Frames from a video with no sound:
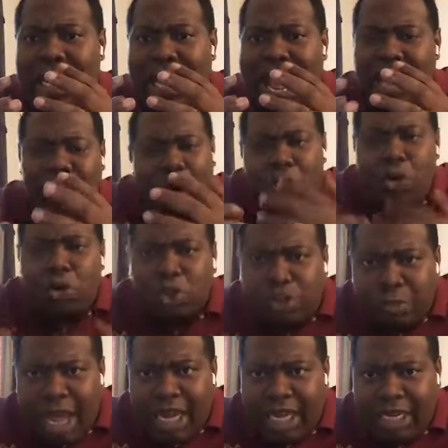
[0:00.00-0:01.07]
I don't lose
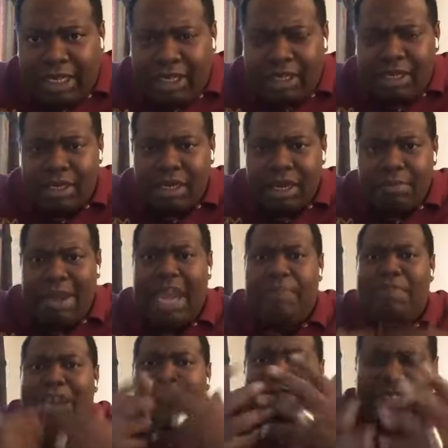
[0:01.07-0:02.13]
money, but it
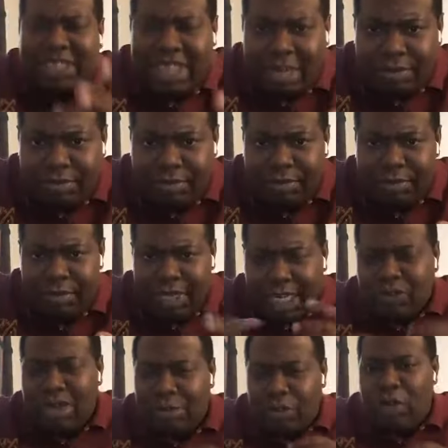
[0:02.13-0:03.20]
benefits them.
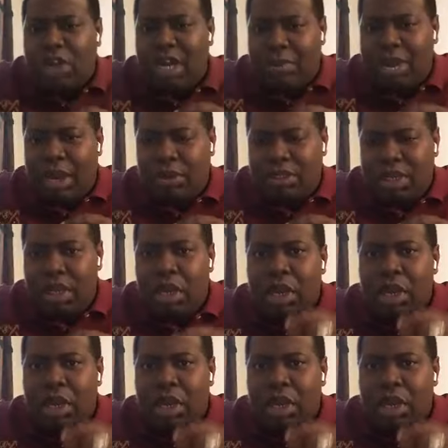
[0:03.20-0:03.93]
That's what I'm talking about.